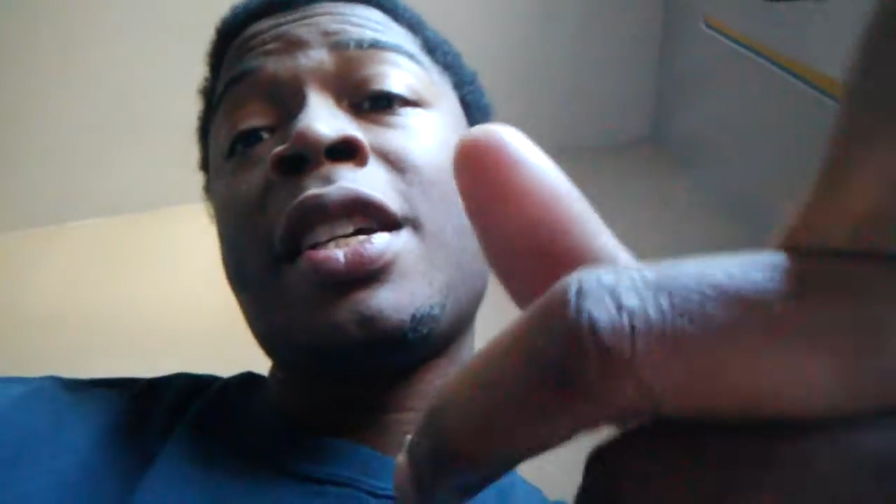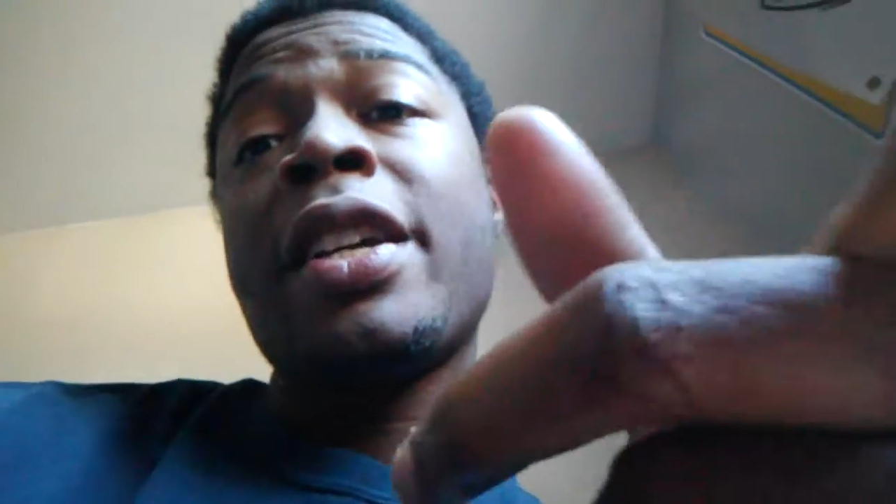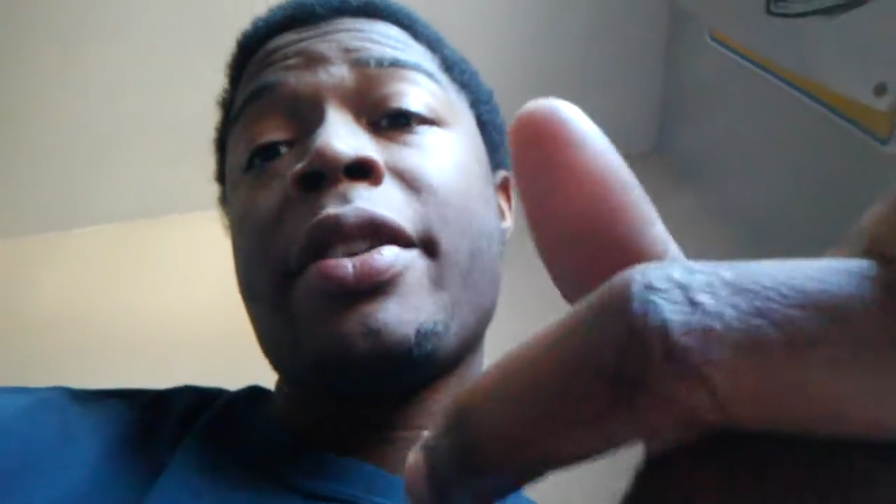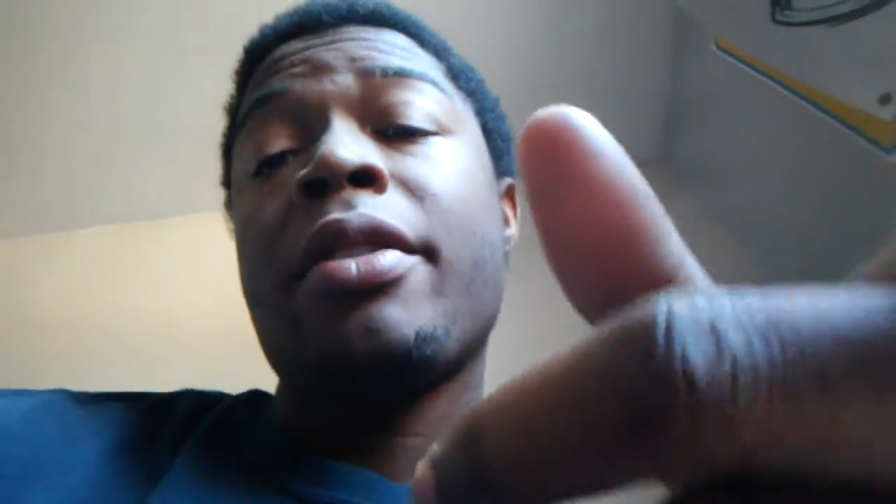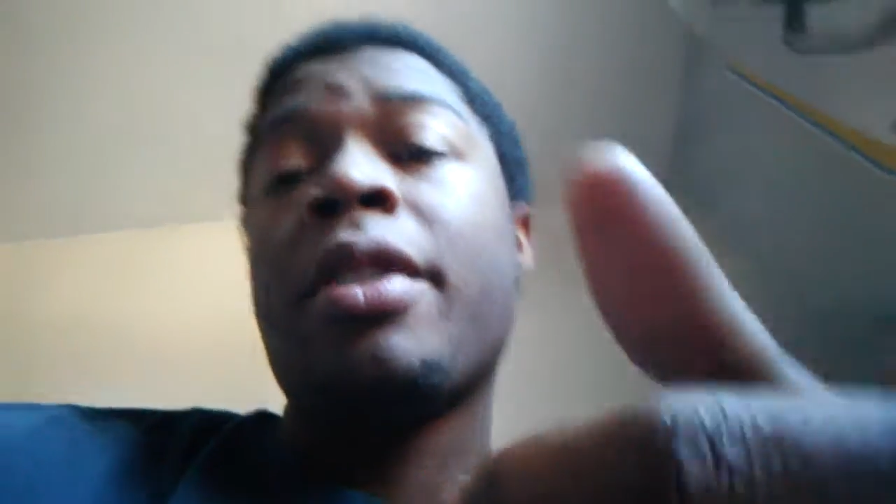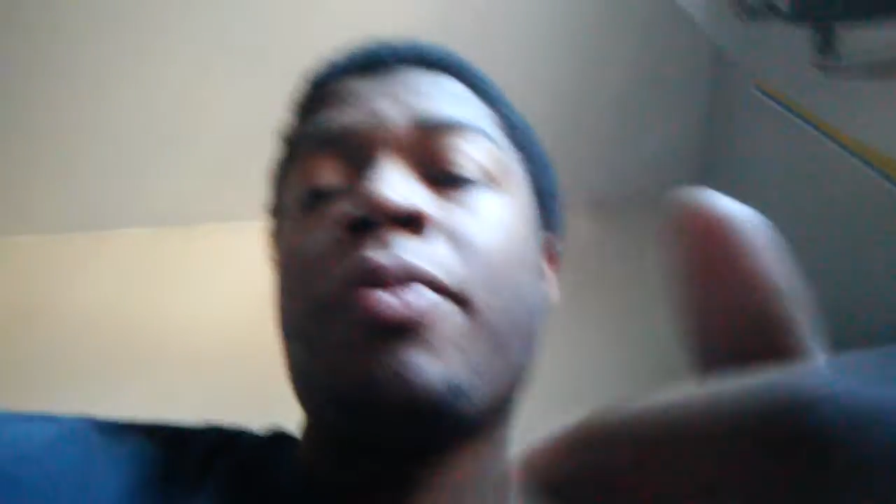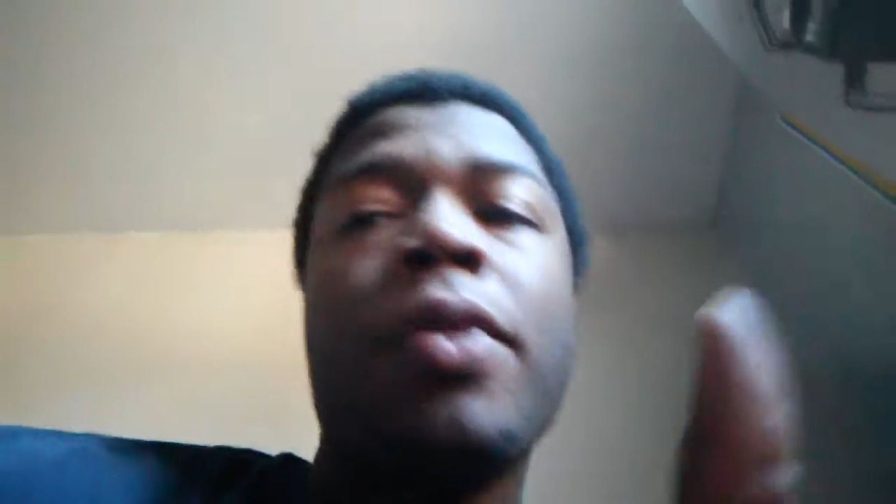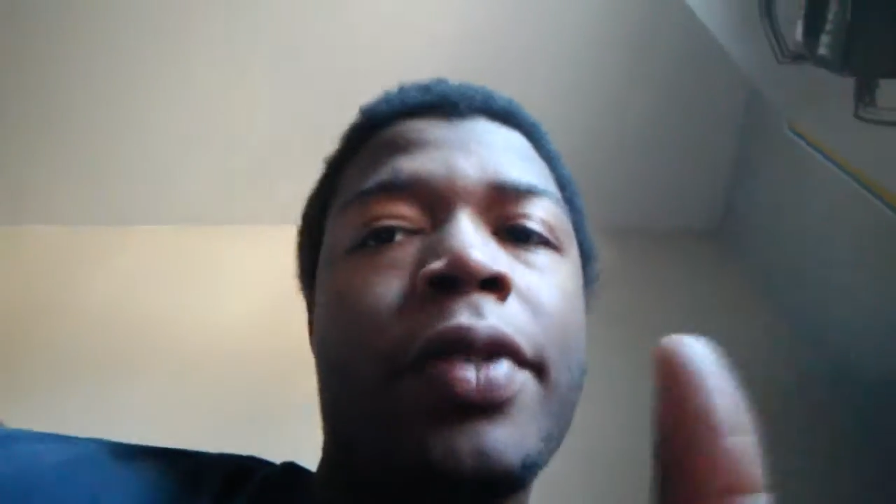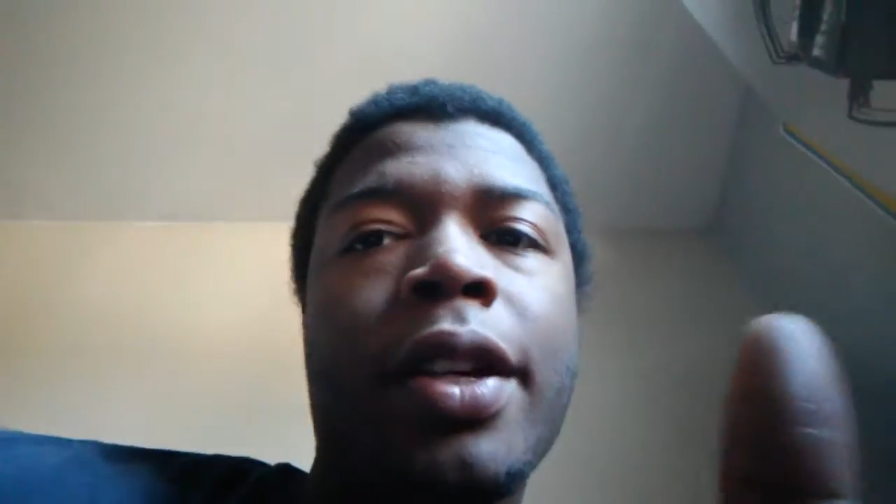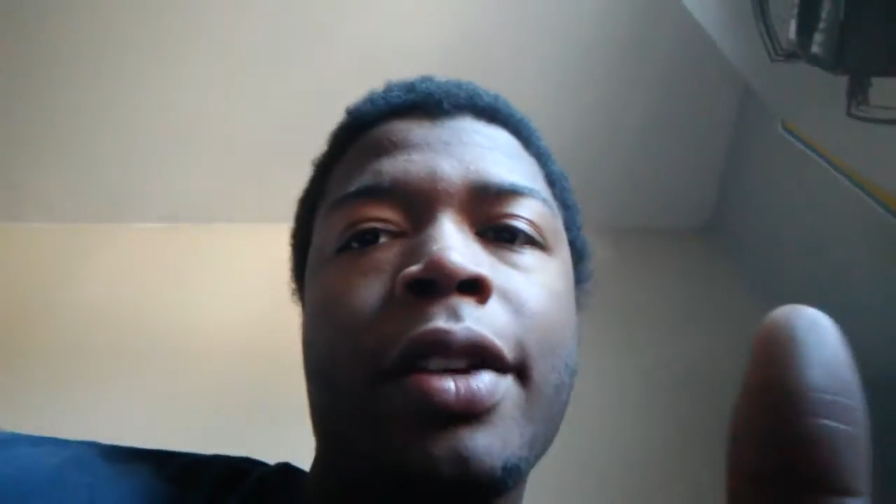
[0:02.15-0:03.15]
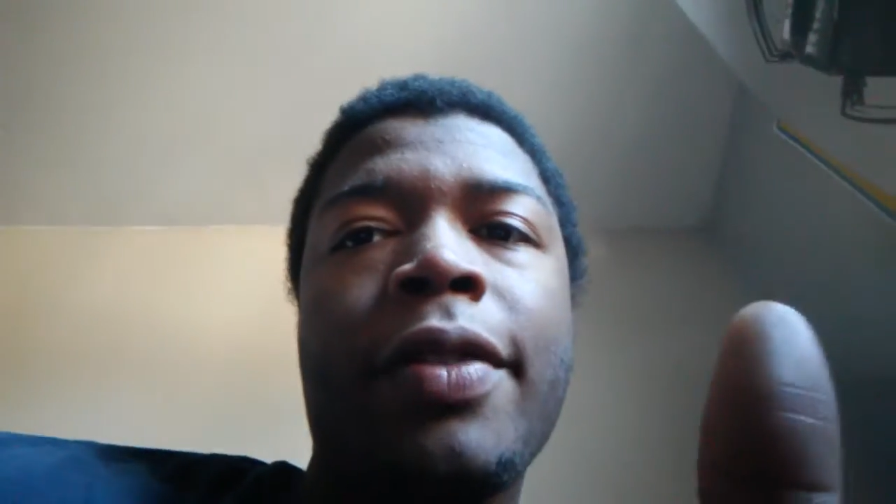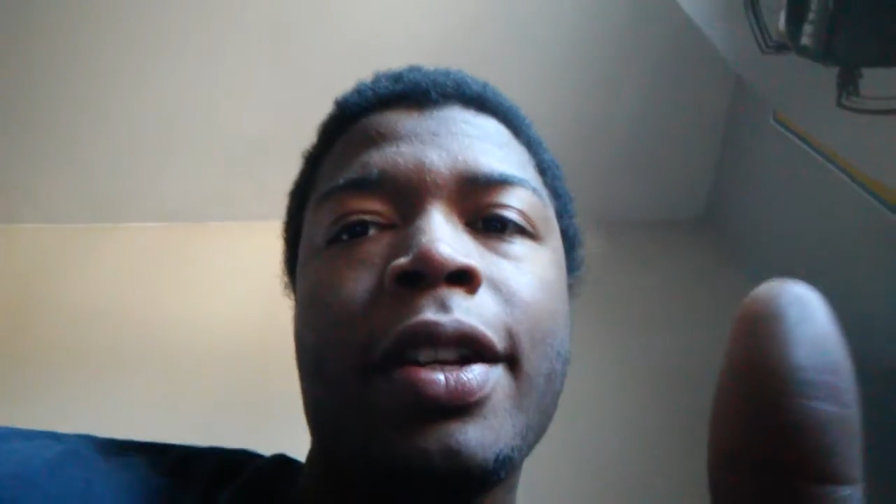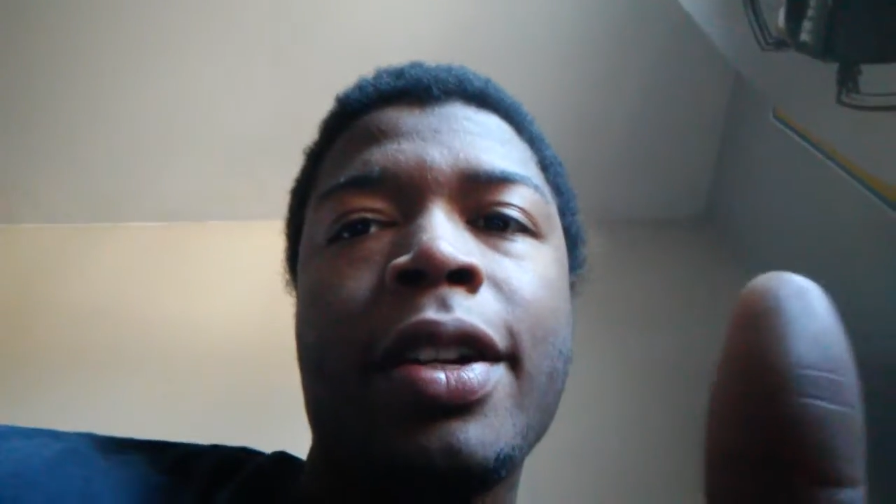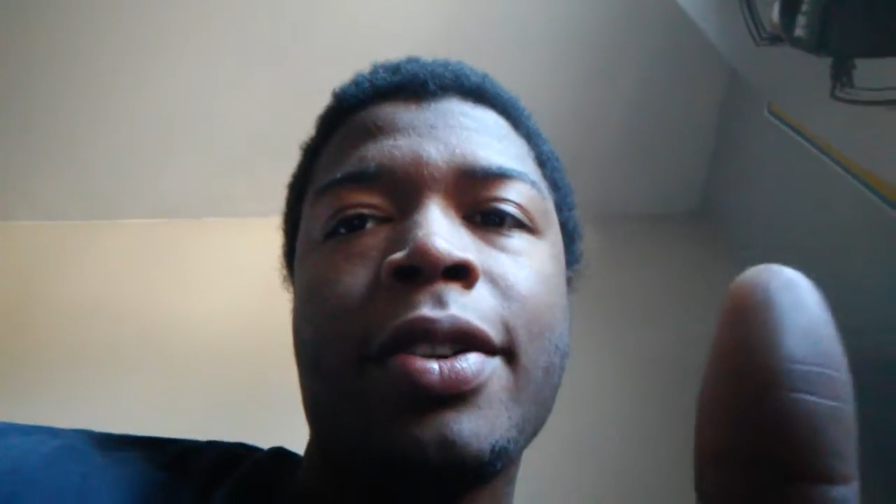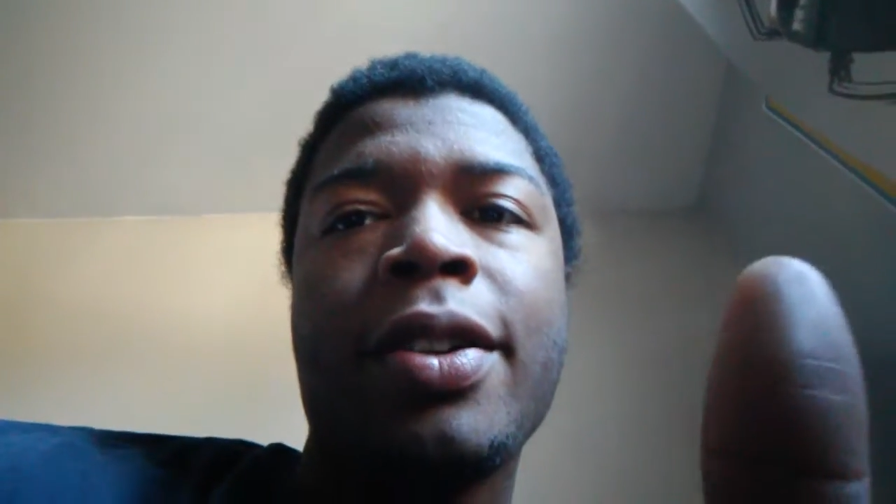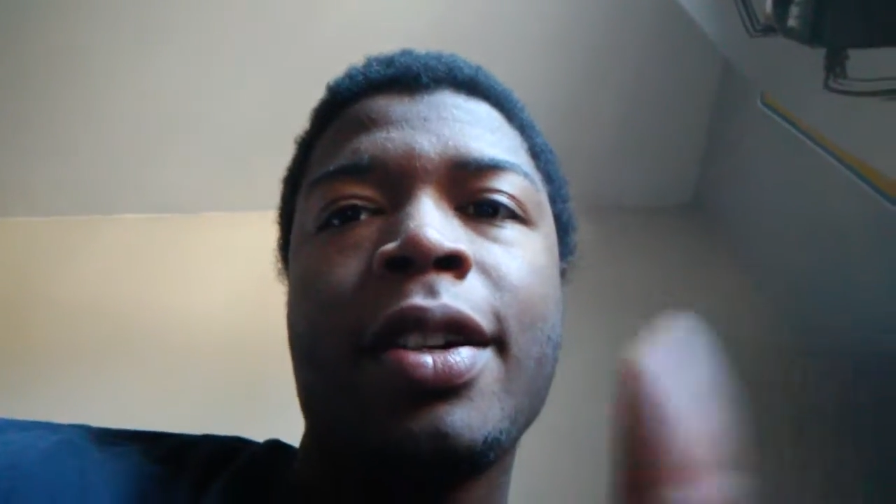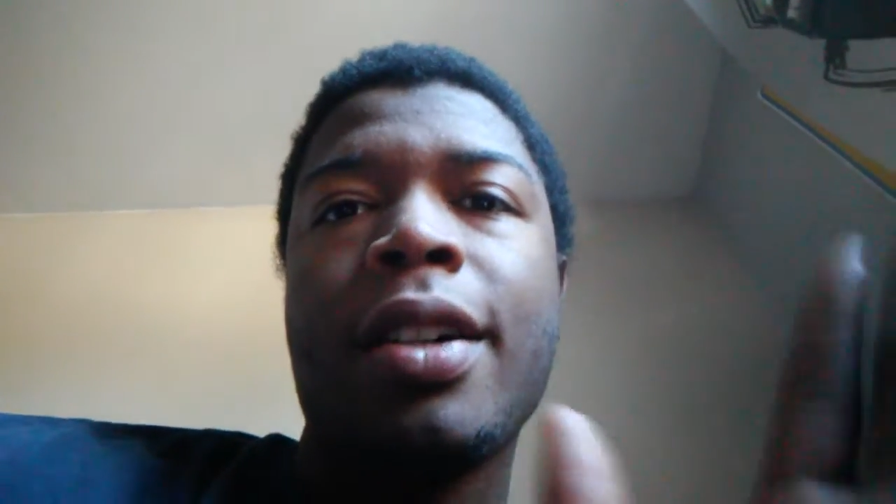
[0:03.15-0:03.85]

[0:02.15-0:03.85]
here with another video.